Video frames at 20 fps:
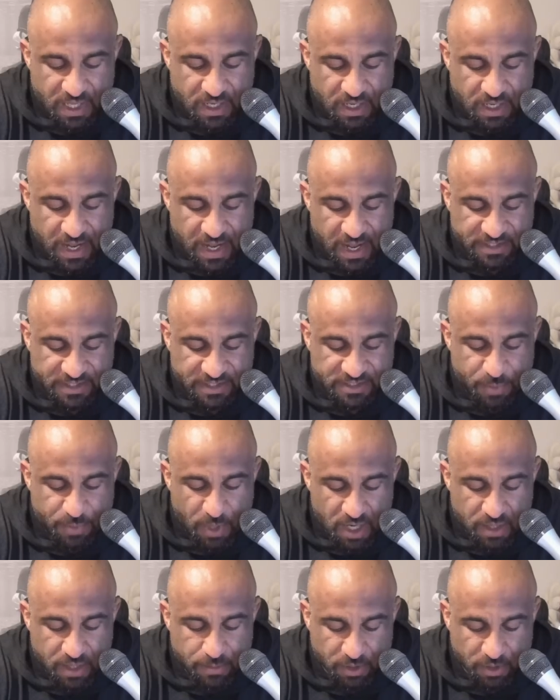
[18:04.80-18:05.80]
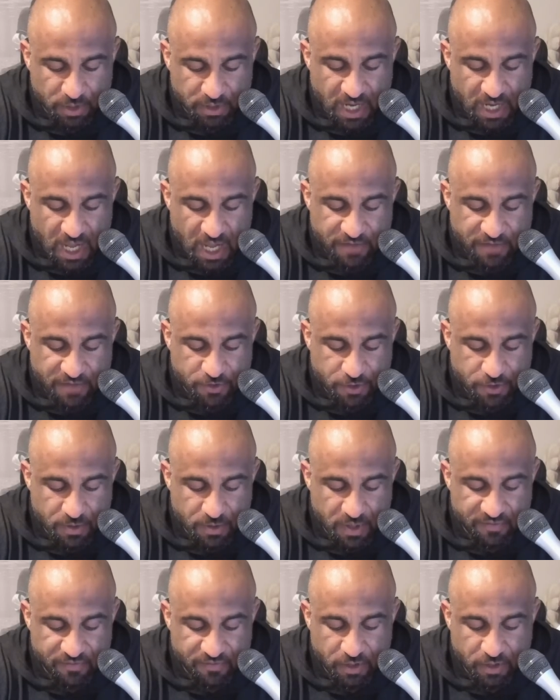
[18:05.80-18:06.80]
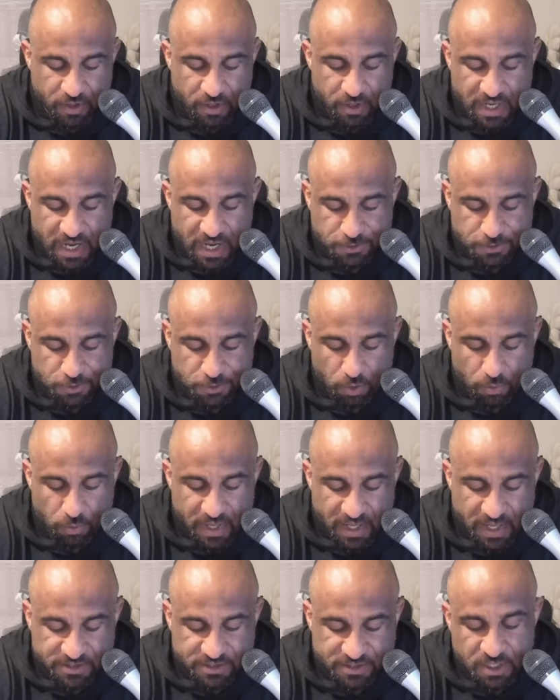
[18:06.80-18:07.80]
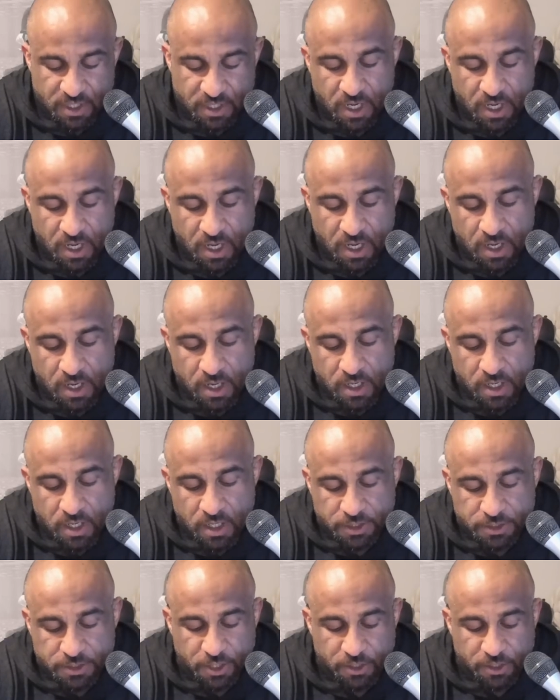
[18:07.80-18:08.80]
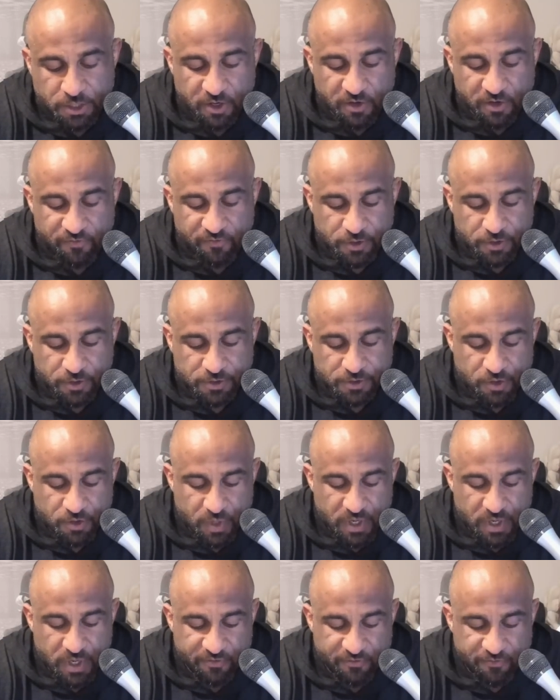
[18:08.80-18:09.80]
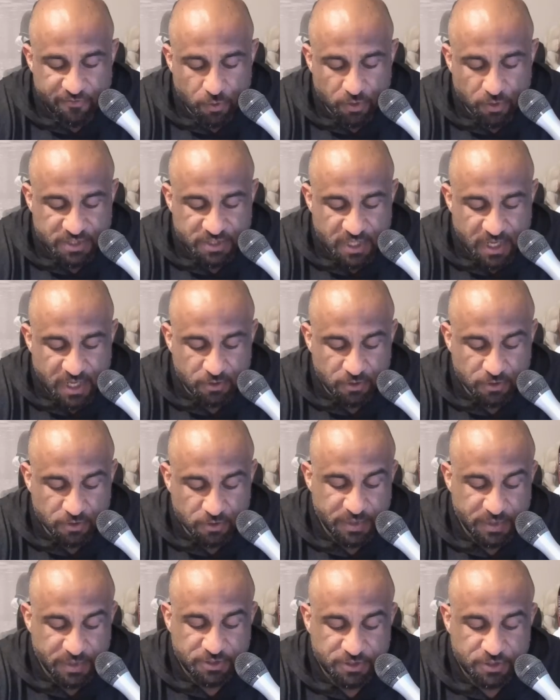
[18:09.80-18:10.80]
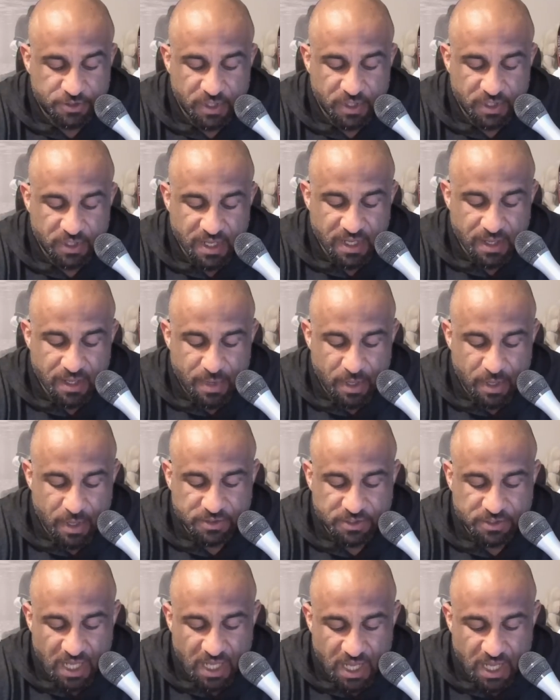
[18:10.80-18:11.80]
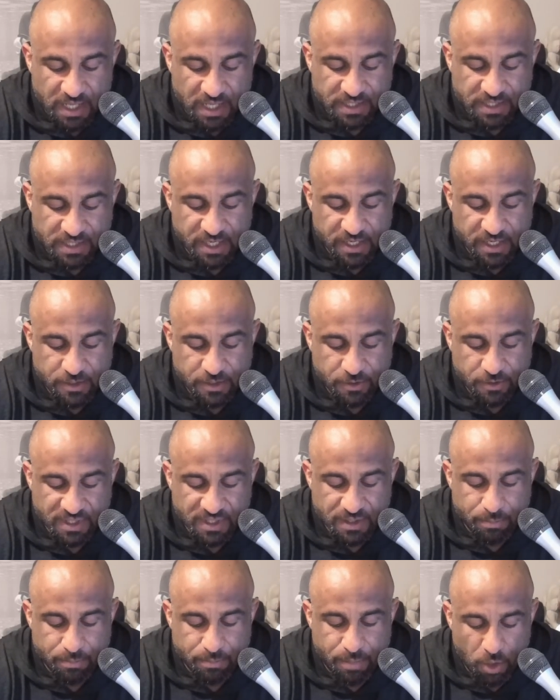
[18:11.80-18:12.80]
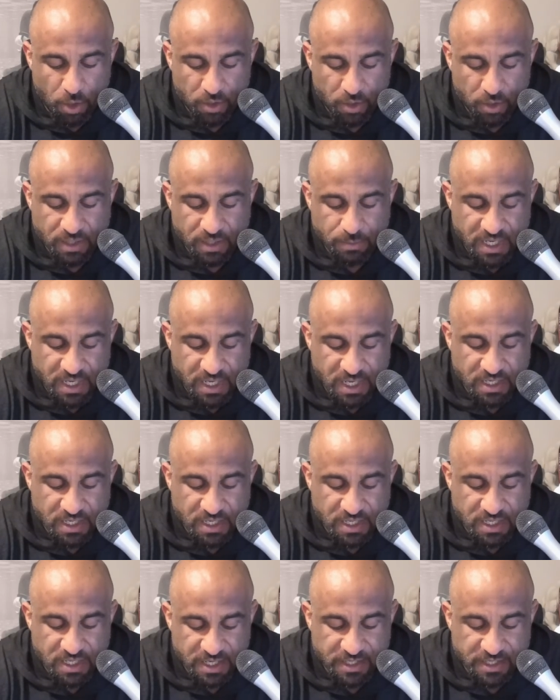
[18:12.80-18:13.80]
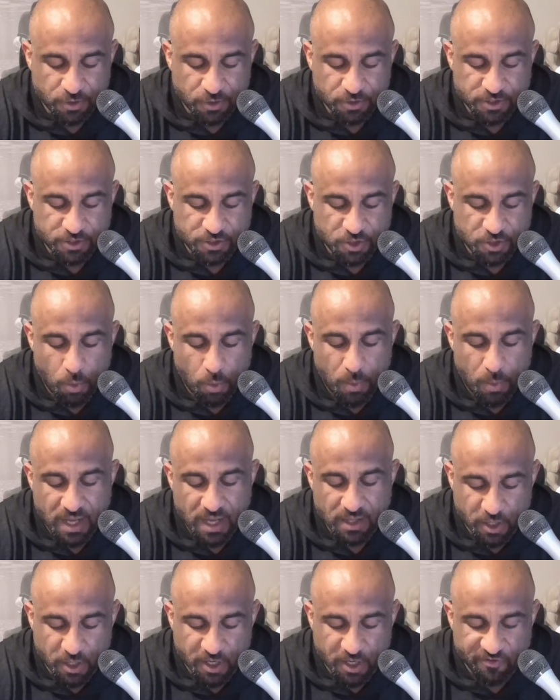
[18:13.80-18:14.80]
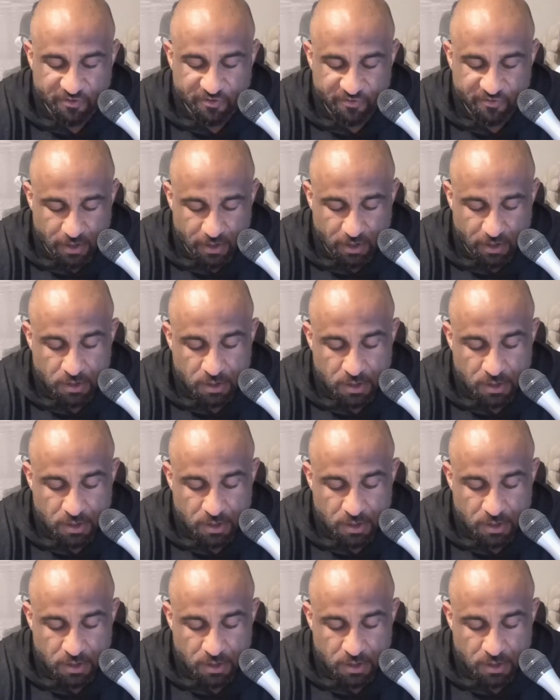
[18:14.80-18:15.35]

enhanced bodybuilding? After you have a good natural base, should your first 3 to 4 cycles be strictly about size and using bulking PEDs, or just go by look and feel?